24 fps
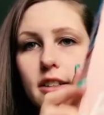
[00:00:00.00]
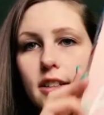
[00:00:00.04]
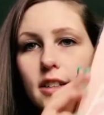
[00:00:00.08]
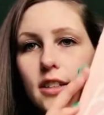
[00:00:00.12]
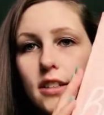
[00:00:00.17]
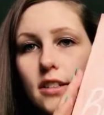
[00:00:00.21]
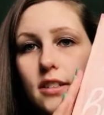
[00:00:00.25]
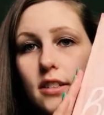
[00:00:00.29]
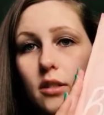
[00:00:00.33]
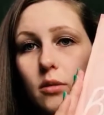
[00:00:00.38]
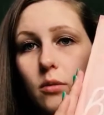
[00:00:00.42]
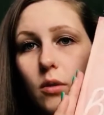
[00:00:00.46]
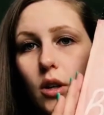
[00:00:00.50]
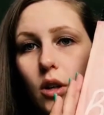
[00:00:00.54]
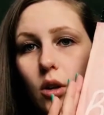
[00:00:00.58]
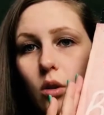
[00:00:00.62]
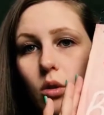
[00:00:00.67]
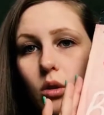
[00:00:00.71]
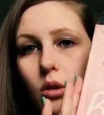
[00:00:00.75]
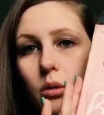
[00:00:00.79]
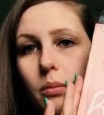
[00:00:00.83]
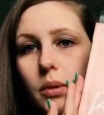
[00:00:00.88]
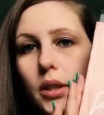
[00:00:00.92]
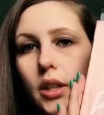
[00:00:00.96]
and didn't want to hold a
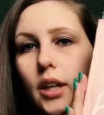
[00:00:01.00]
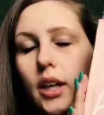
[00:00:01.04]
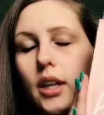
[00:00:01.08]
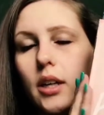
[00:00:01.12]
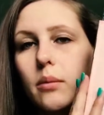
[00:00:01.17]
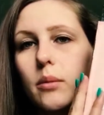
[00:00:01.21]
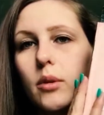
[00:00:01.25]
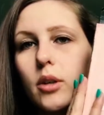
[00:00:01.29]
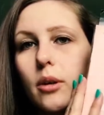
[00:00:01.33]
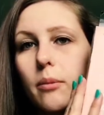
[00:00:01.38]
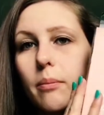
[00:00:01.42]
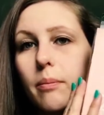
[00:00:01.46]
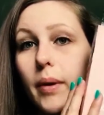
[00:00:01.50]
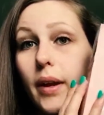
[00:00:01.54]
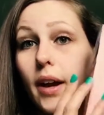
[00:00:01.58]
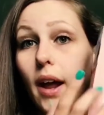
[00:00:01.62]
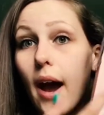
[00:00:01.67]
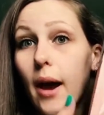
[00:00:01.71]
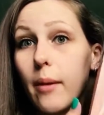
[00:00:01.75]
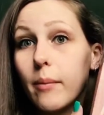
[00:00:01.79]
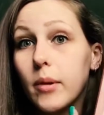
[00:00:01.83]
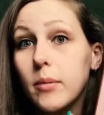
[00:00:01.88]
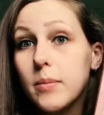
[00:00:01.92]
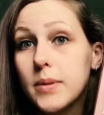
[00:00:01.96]
book anymore, but I'm
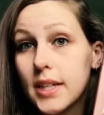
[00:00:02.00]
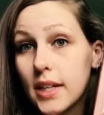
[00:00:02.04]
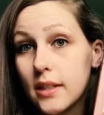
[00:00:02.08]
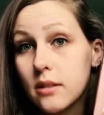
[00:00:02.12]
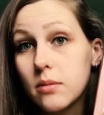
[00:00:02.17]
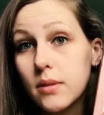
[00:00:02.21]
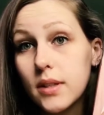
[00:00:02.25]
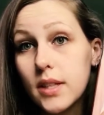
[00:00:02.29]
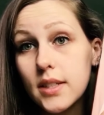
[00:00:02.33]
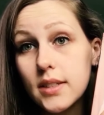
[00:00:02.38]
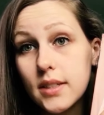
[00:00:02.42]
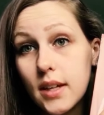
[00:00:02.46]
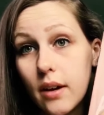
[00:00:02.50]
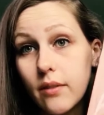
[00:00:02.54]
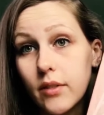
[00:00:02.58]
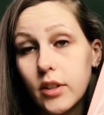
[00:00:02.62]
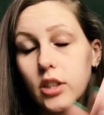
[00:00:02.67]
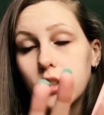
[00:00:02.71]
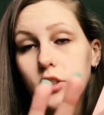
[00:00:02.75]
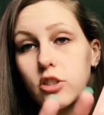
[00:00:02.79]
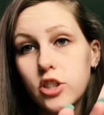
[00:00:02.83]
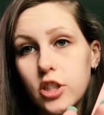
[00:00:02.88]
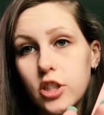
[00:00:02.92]
obsessed with this cover, just